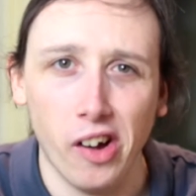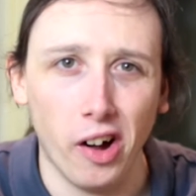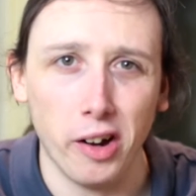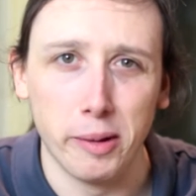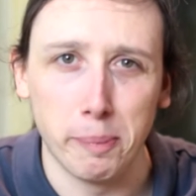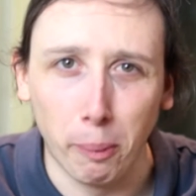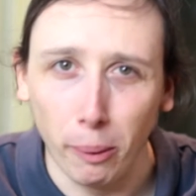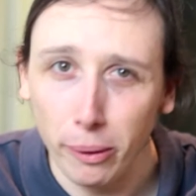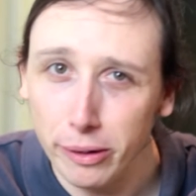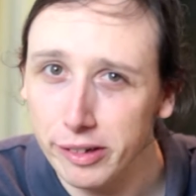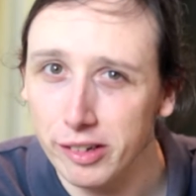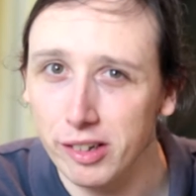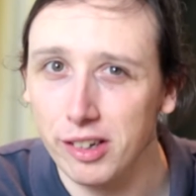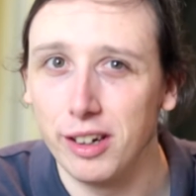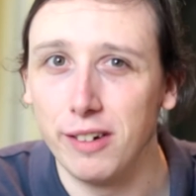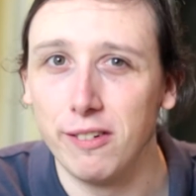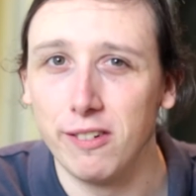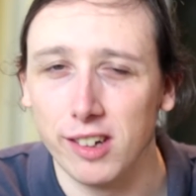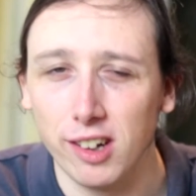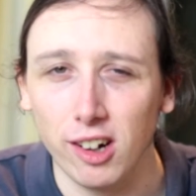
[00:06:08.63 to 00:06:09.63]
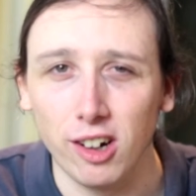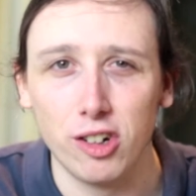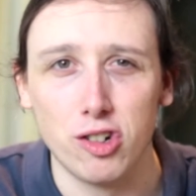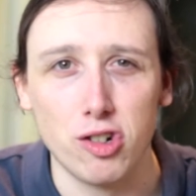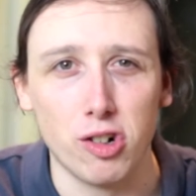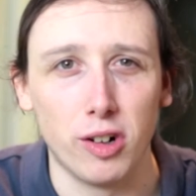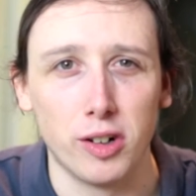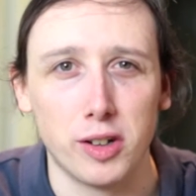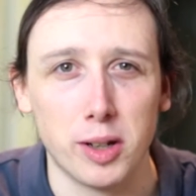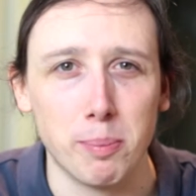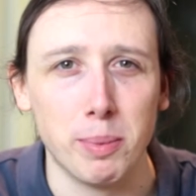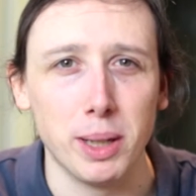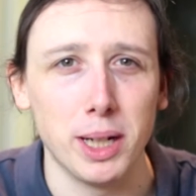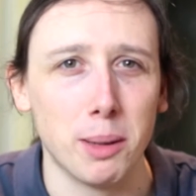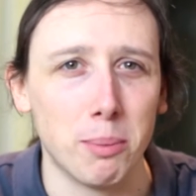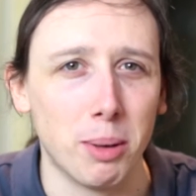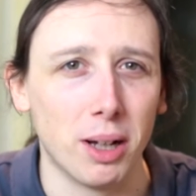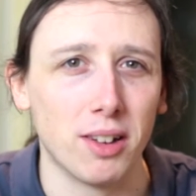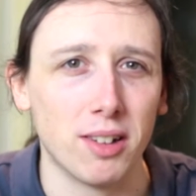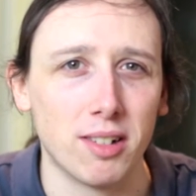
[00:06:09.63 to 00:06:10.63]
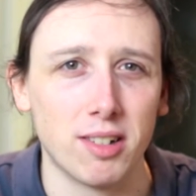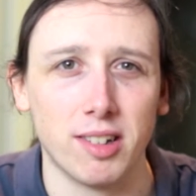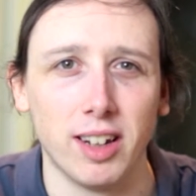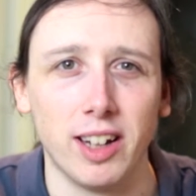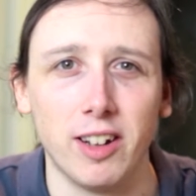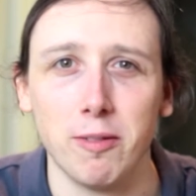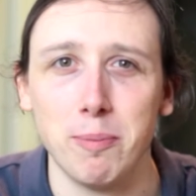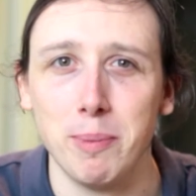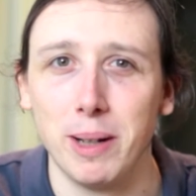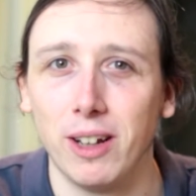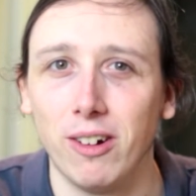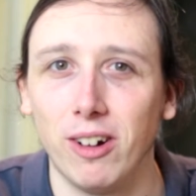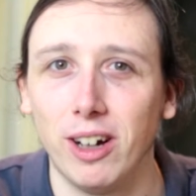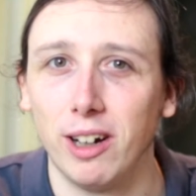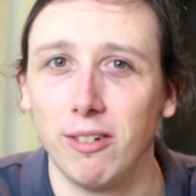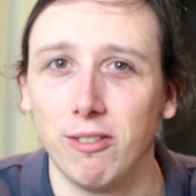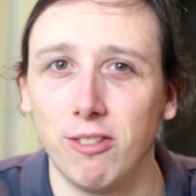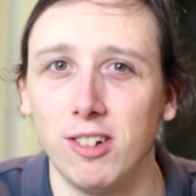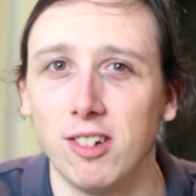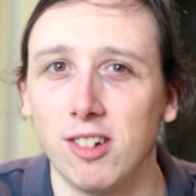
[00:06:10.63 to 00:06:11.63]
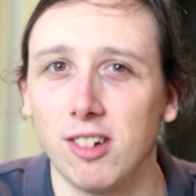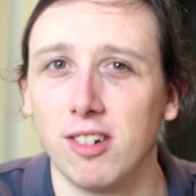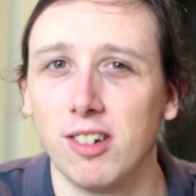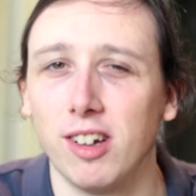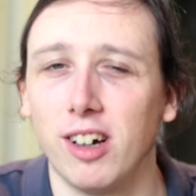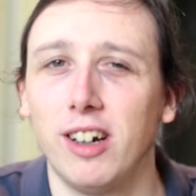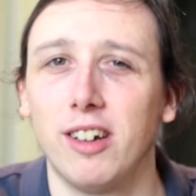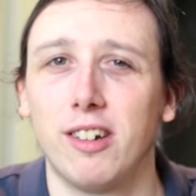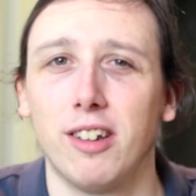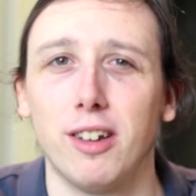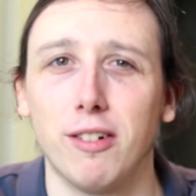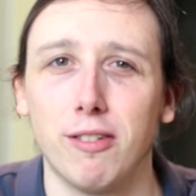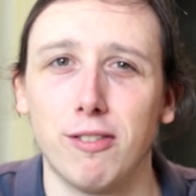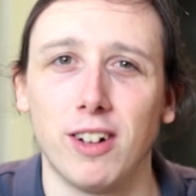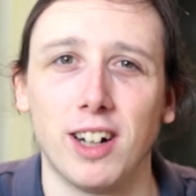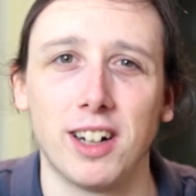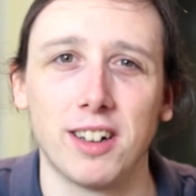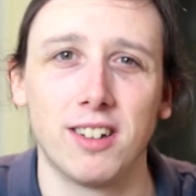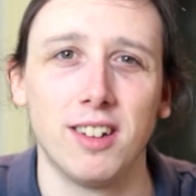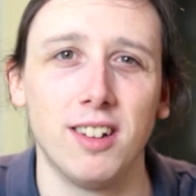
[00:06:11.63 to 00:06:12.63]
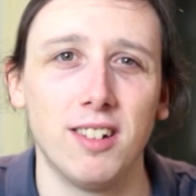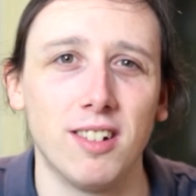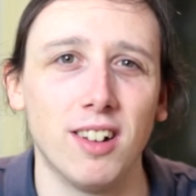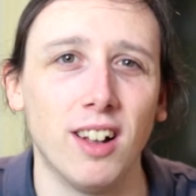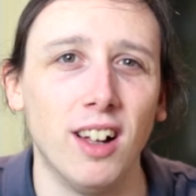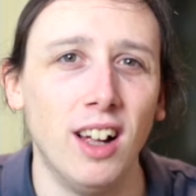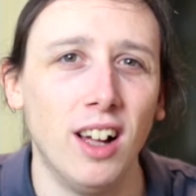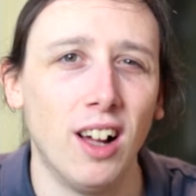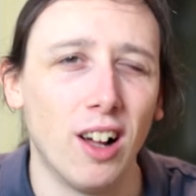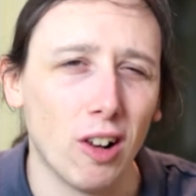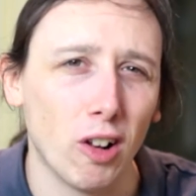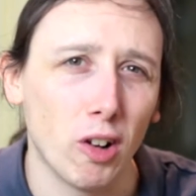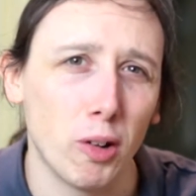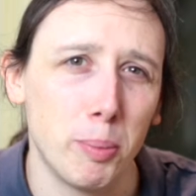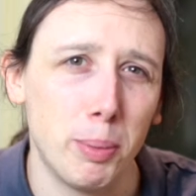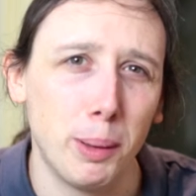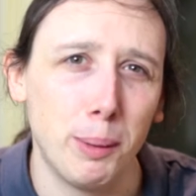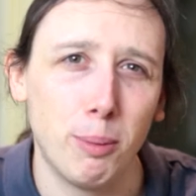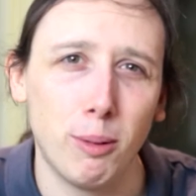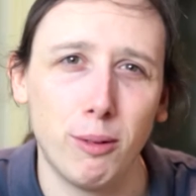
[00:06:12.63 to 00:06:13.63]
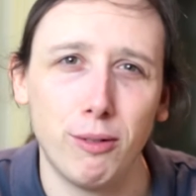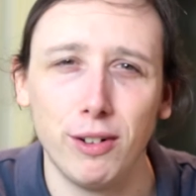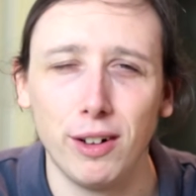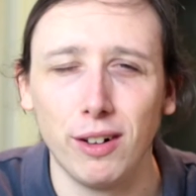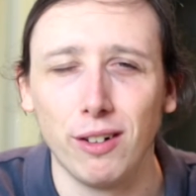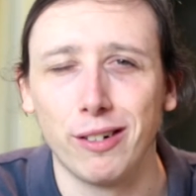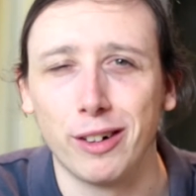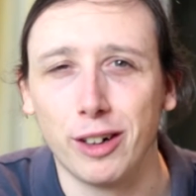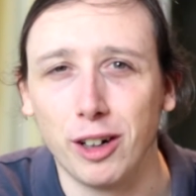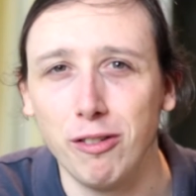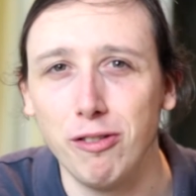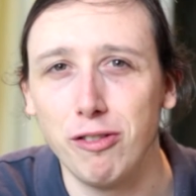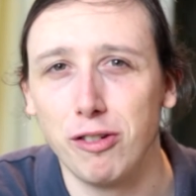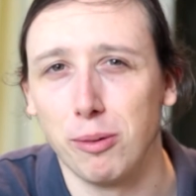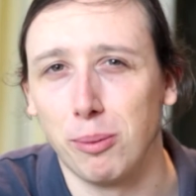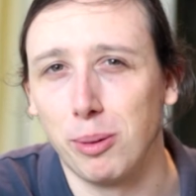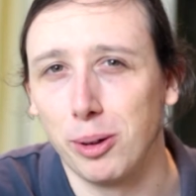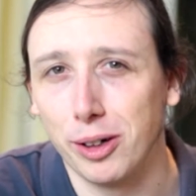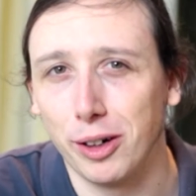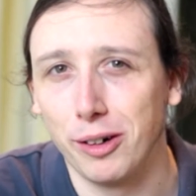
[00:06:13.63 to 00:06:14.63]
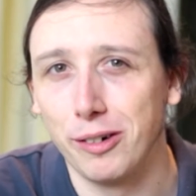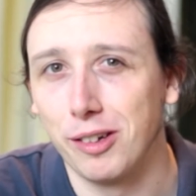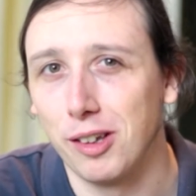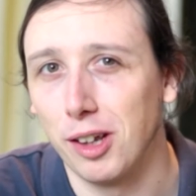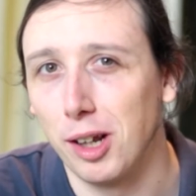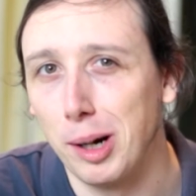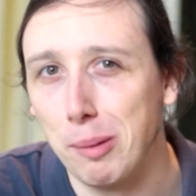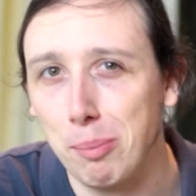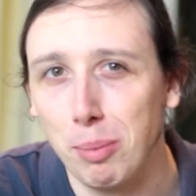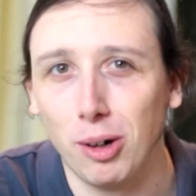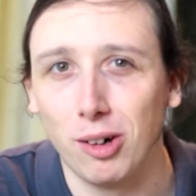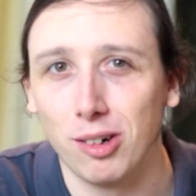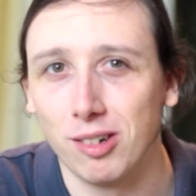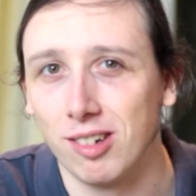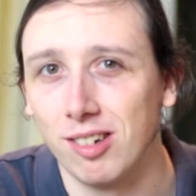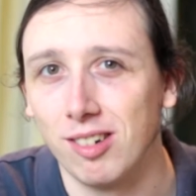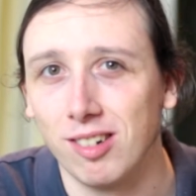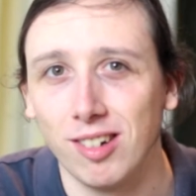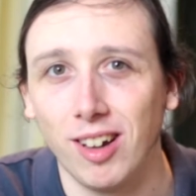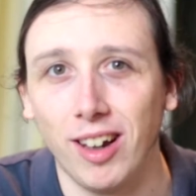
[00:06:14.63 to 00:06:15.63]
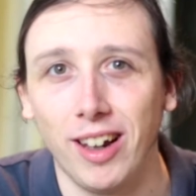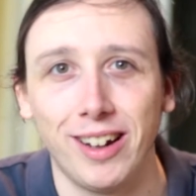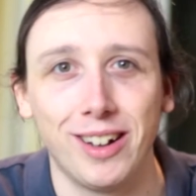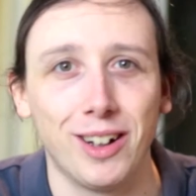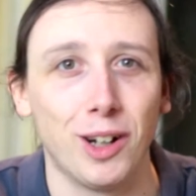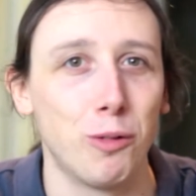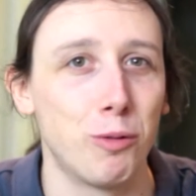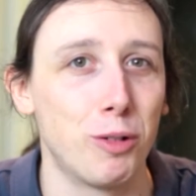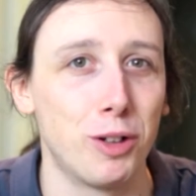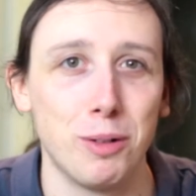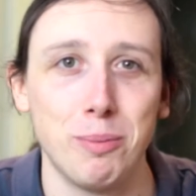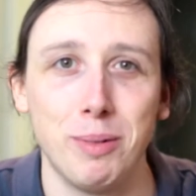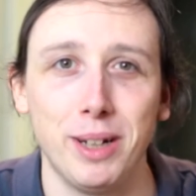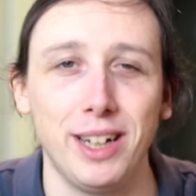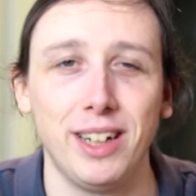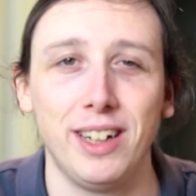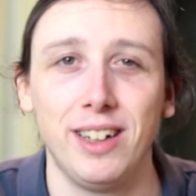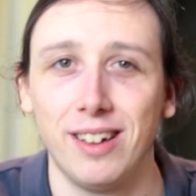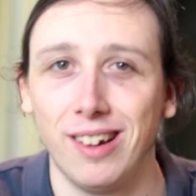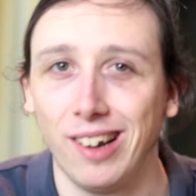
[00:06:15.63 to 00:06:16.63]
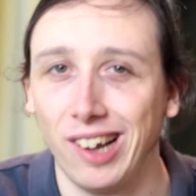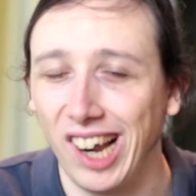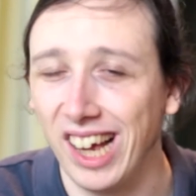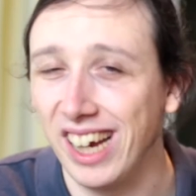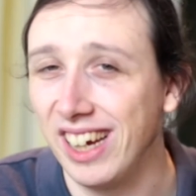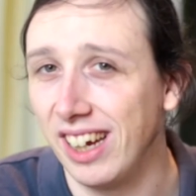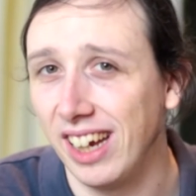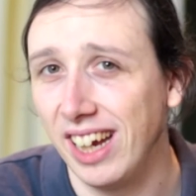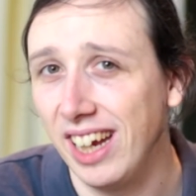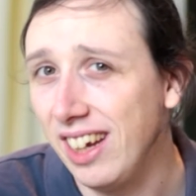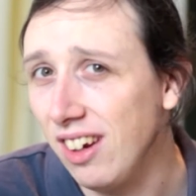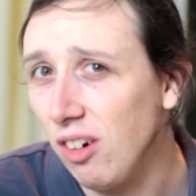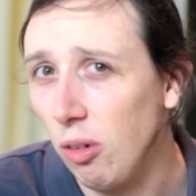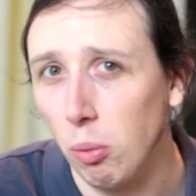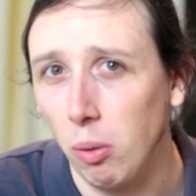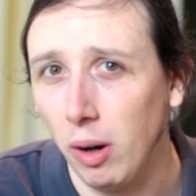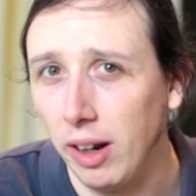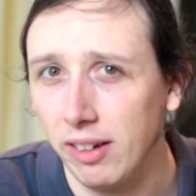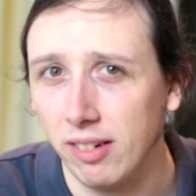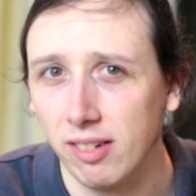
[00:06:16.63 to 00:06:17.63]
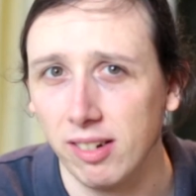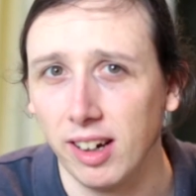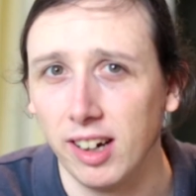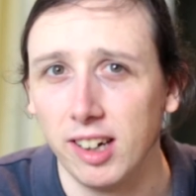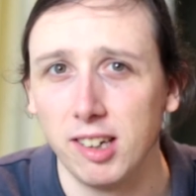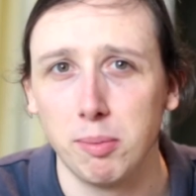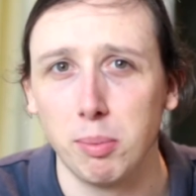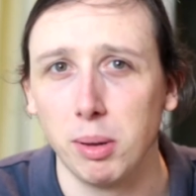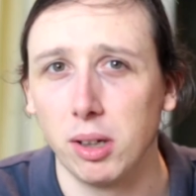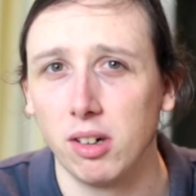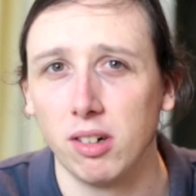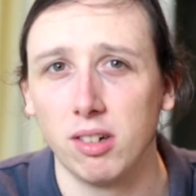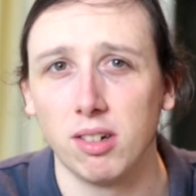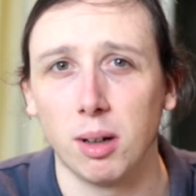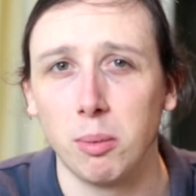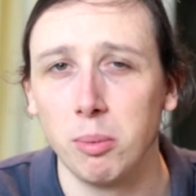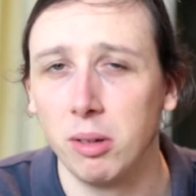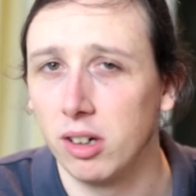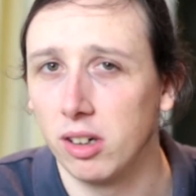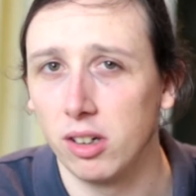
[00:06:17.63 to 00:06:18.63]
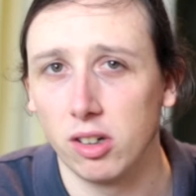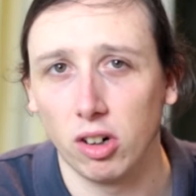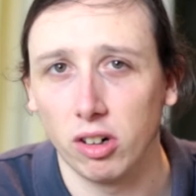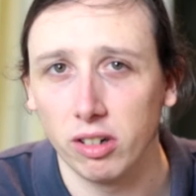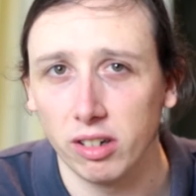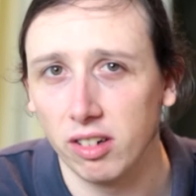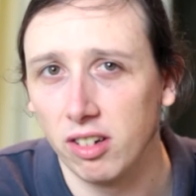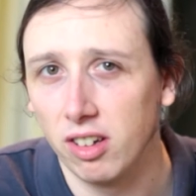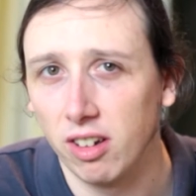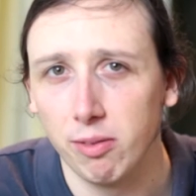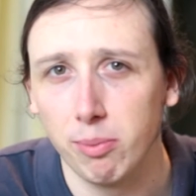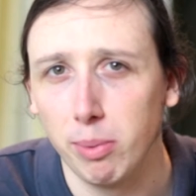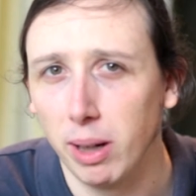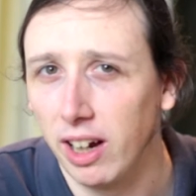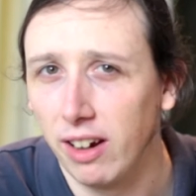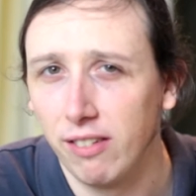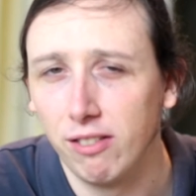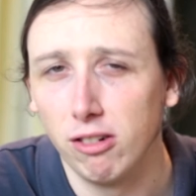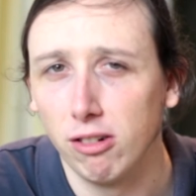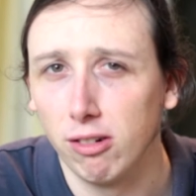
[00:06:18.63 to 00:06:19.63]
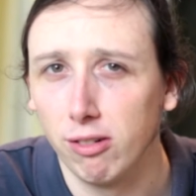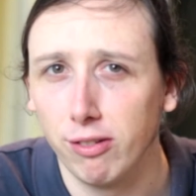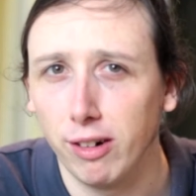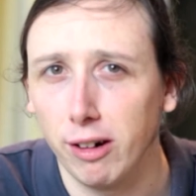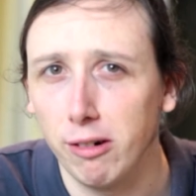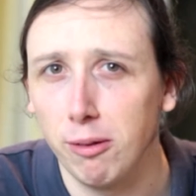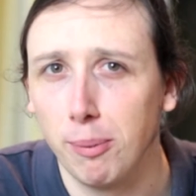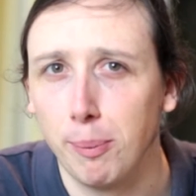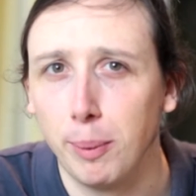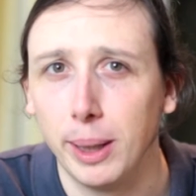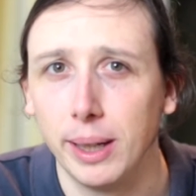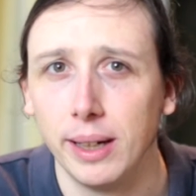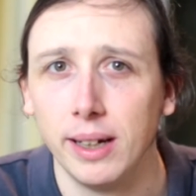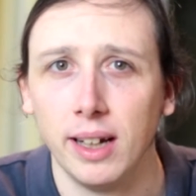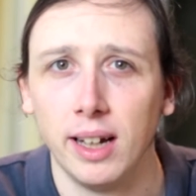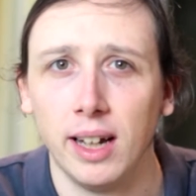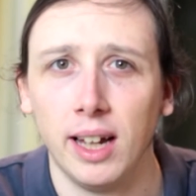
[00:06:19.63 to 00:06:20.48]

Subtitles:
as positive as I try to be about the state of mental health in society, the fact is that a lot of people feel uncomfortable going to their boss and saying, I'm going to be late in on Wednesdays because I'm at cognitive behavioural therapy.